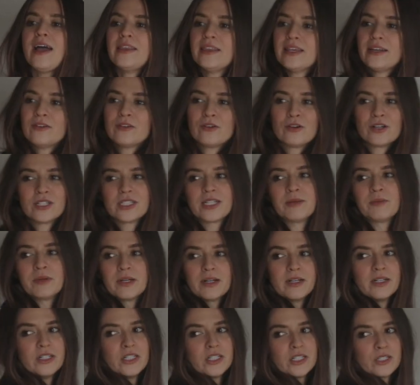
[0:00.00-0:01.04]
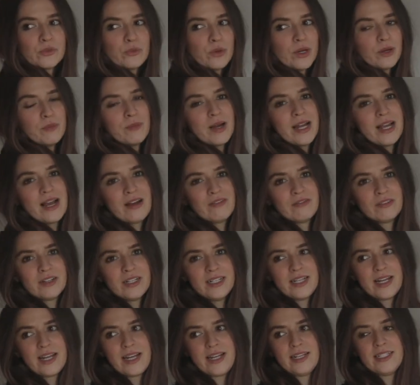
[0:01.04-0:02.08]
And then of course I'm gonna just wear my
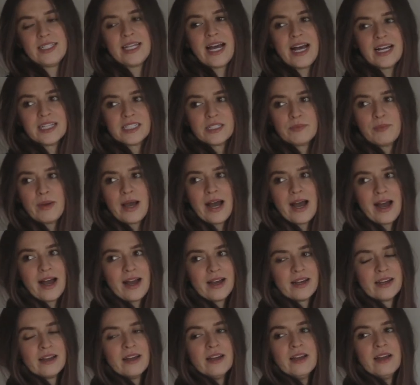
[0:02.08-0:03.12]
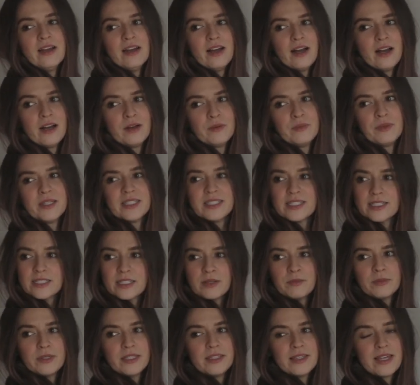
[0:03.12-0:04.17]
everyday test bag. Um, this is
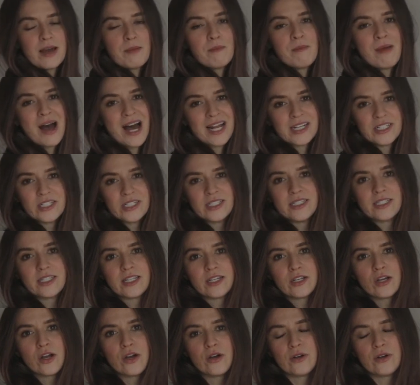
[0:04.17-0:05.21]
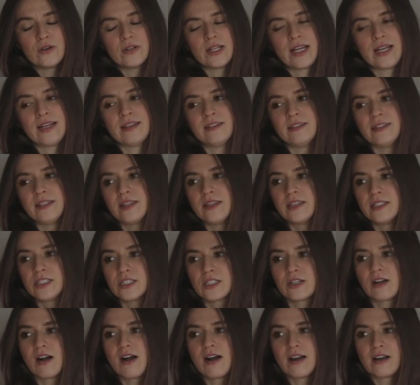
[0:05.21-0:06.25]
something that matches the coat and the
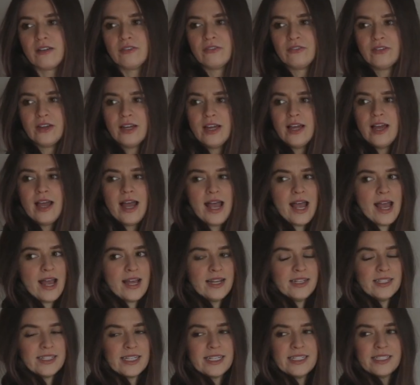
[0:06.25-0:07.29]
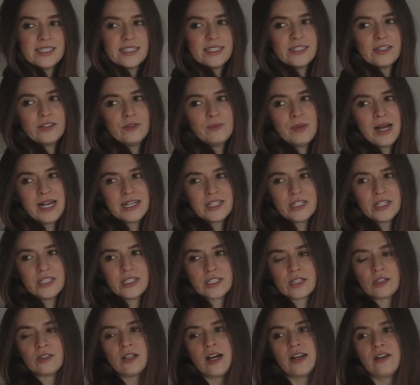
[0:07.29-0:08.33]
scarf and it still
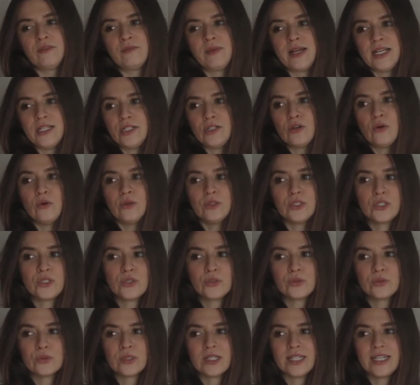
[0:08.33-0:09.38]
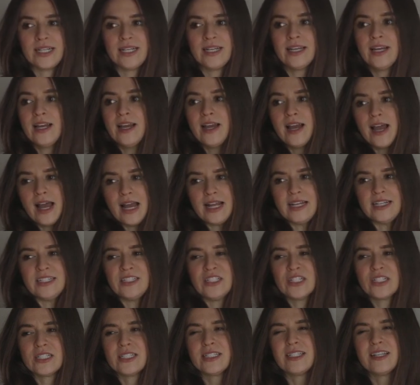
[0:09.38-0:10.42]
matches a lot of my gold jewelry and it
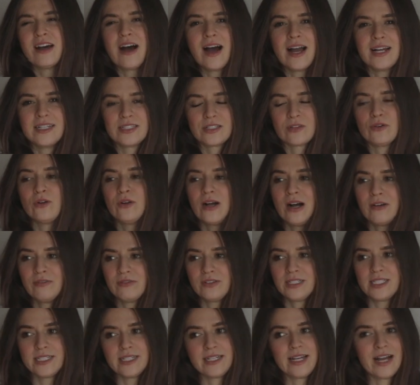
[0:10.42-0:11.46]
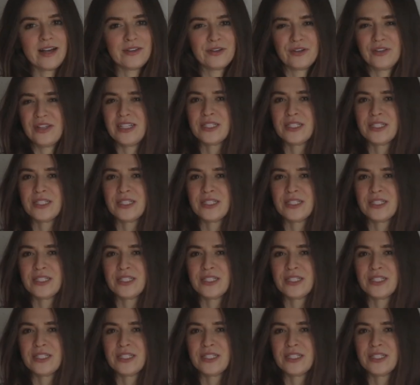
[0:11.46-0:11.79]
just ties the whole outfit together.